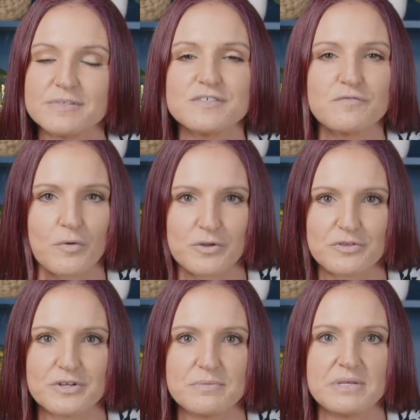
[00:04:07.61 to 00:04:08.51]
to
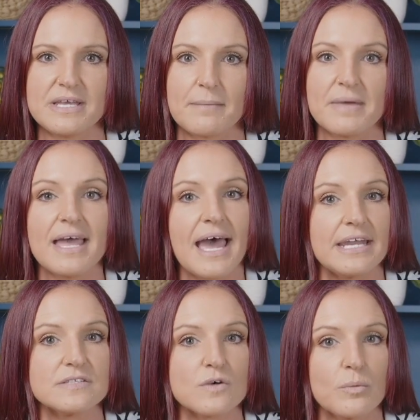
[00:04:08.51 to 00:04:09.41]
4:30 p.m., and
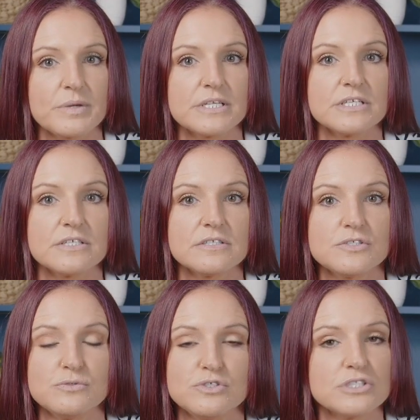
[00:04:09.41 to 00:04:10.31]
it's open
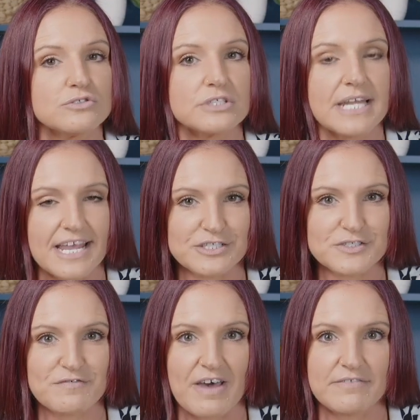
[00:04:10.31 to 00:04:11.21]
to children
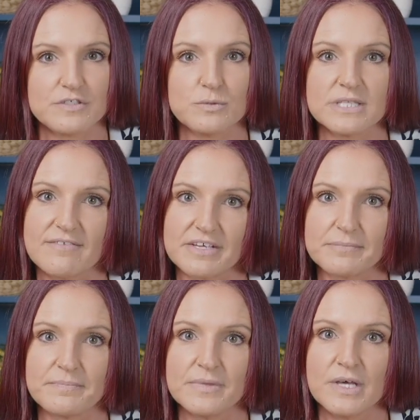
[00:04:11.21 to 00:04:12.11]
ages 5 to 11.
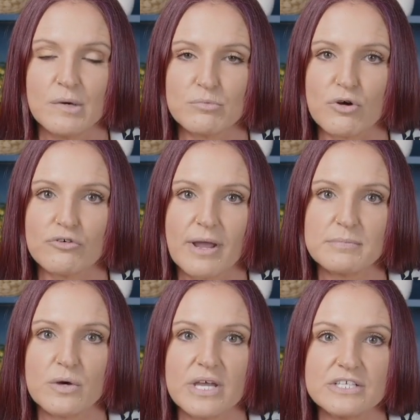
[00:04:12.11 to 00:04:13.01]
Program
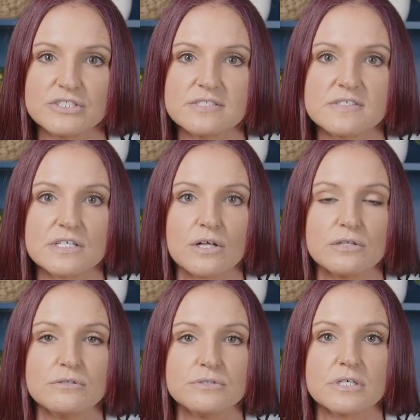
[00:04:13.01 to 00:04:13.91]
locations
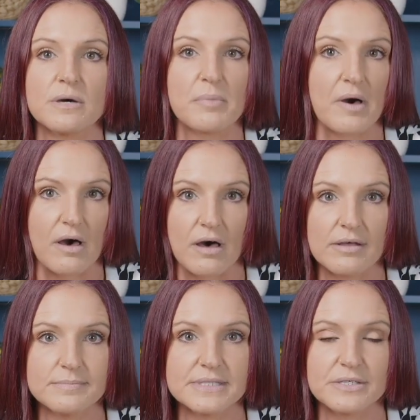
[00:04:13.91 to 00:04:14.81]
include Kapa'a,
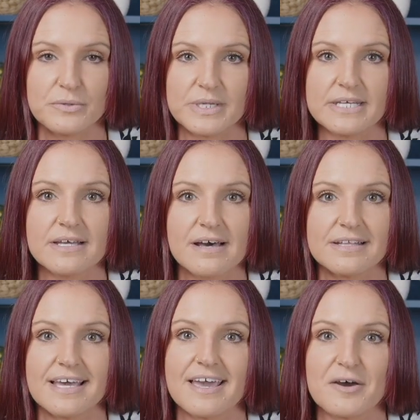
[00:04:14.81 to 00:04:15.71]
Lihui,
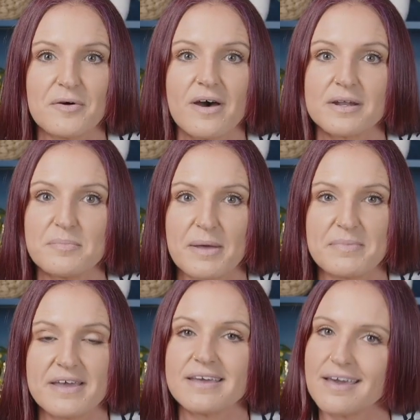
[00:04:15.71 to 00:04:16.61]
Kalaheo,
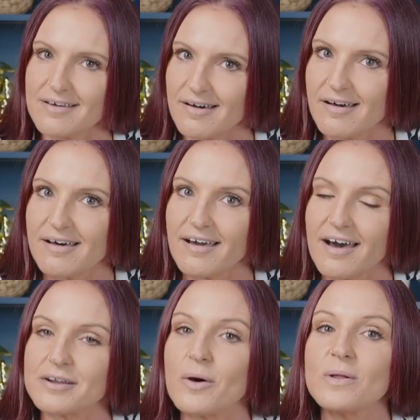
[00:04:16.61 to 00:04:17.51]
Hanapepe, Kekaha,
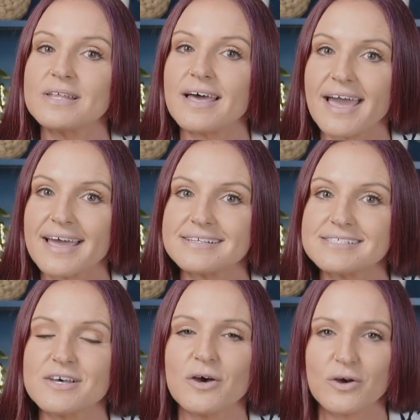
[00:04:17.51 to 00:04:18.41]
Anahola, and
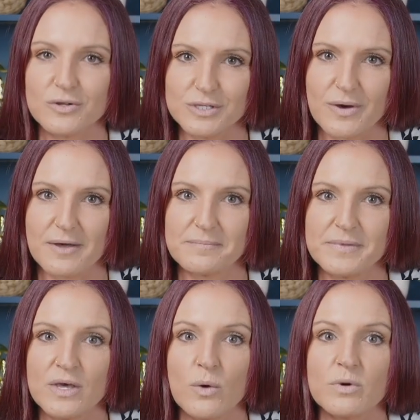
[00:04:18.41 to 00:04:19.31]
Koloa,
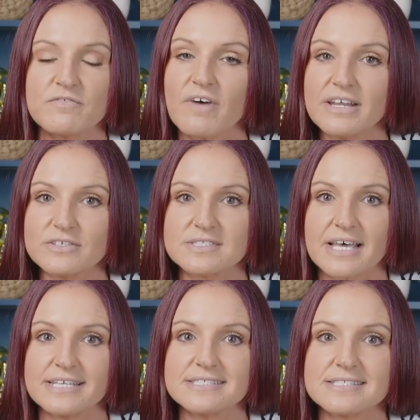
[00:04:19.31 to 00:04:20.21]
with final
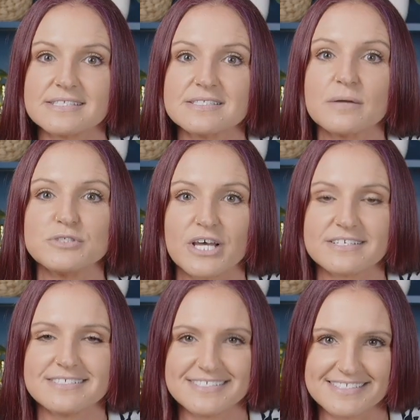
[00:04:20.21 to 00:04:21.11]
sites
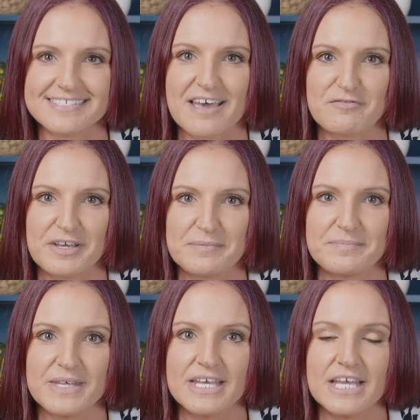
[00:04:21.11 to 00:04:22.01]
subject to staffing.
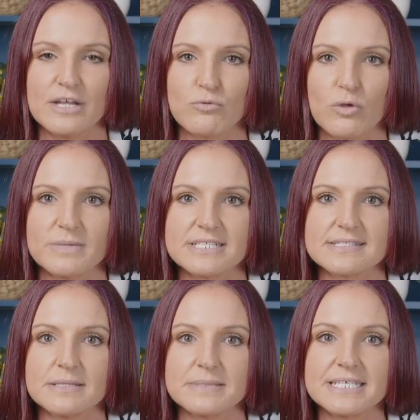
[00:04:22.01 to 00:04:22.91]
Enrollment is
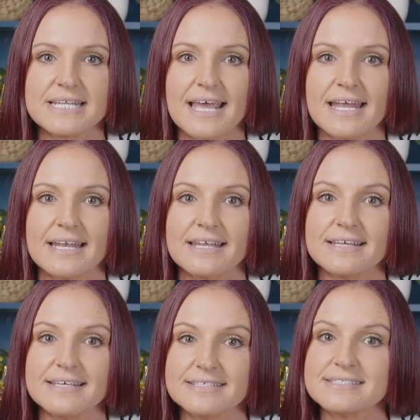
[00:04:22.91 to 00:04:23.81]
limited and
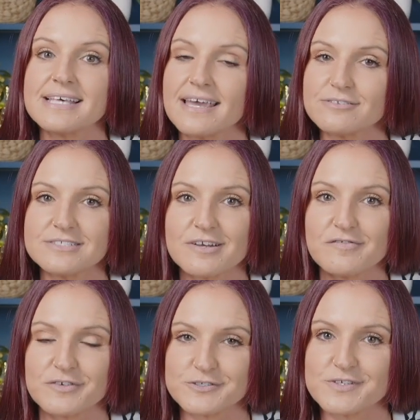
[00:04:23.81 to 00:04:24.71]
is handled on a
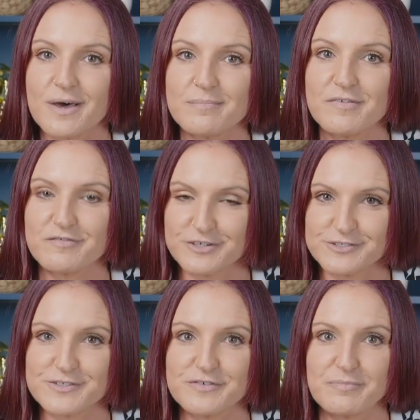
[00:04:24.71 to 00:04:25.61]
first-come,
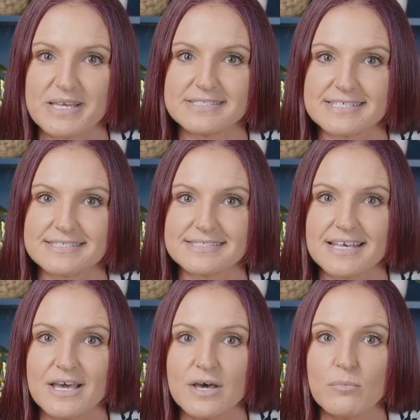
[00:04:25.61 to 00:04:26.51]
first-served basis.
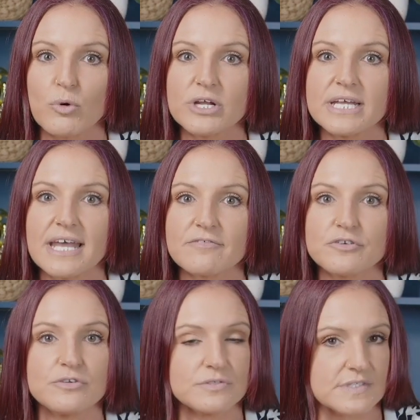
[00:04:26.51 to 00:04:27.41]
Morning and
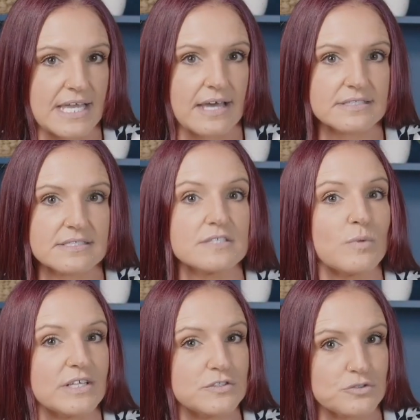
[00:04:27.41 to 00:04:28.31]
afternoon snacks as
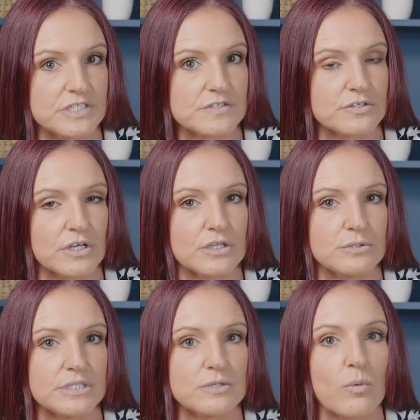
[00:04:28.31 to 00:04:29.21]
well as drinks are
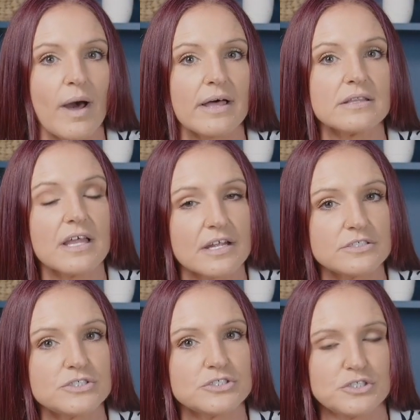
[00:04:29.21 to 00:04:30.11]
included, while
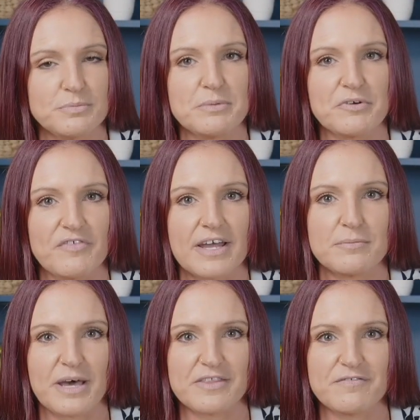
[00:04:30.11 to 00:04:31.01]
lunch should be provided
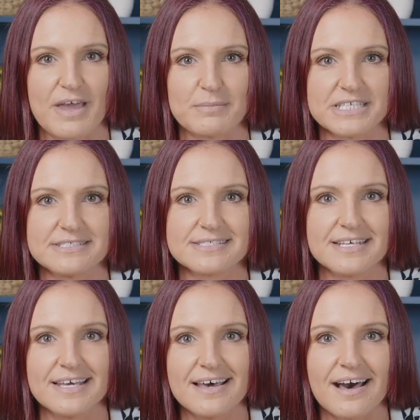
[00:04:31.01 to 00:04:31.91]
by the families.
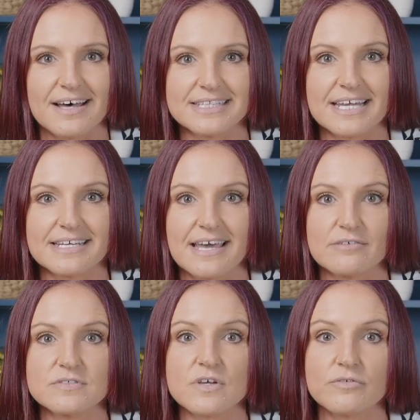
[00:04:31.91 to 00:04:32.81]
Online
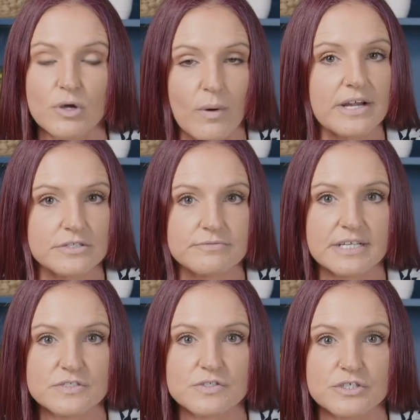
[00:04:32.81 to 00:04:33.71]
accounts are required to
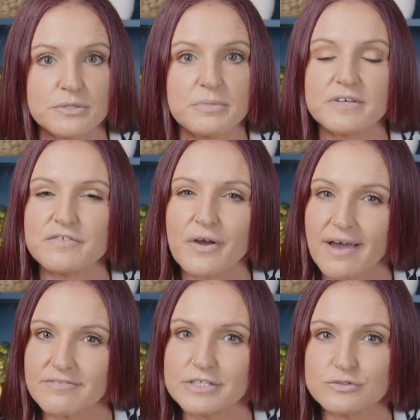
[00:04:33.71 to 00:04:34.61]
register, but if you're
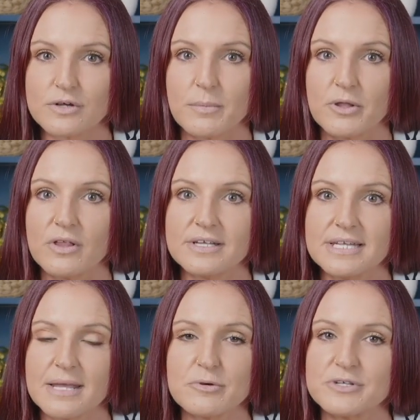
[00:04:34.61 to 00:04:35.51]
having trouble,
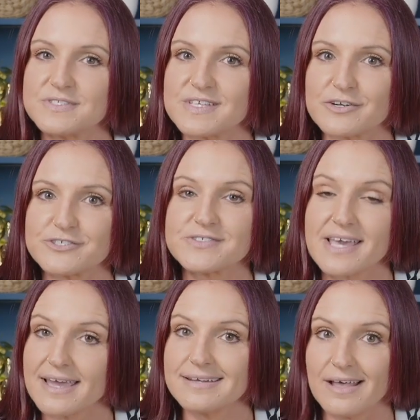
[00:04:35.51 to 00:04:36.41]
neighborhood centers
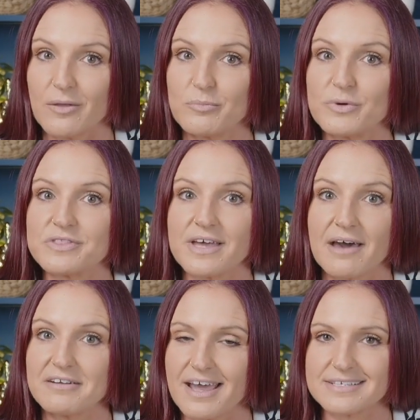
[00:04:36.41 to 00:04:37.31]
can help with
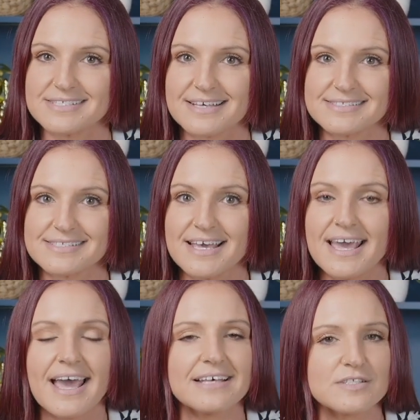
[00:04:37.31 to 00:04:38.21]
account access.
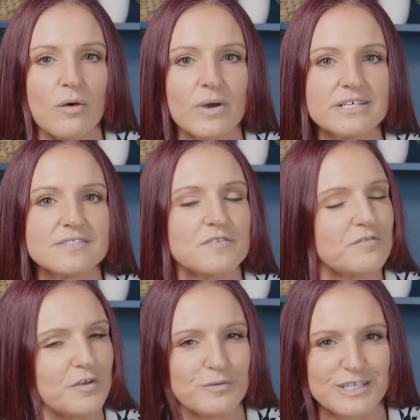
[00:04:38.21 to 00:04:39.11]
As always,
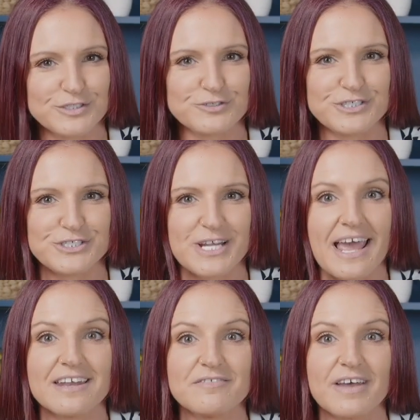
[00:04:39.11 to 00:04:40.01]
full registration
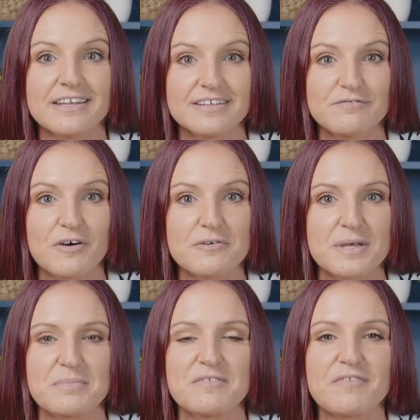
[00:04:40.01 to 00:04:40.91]
and event info
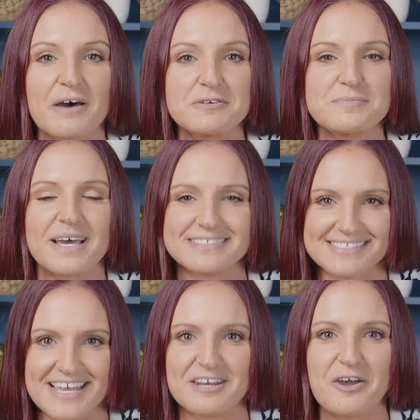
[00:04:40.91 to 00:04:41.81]
can be found by
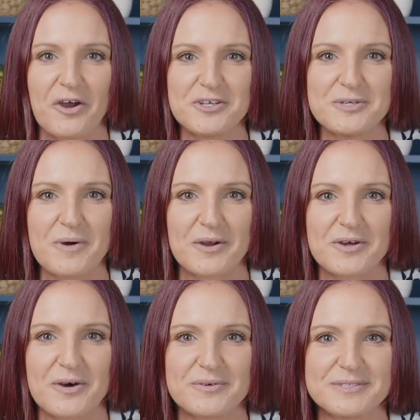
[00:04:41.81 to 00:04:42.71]
scanning our QR
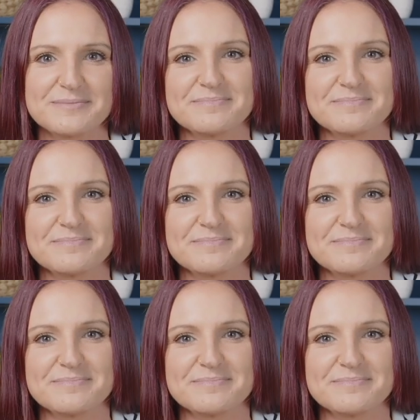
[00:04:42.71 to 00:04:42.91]
code.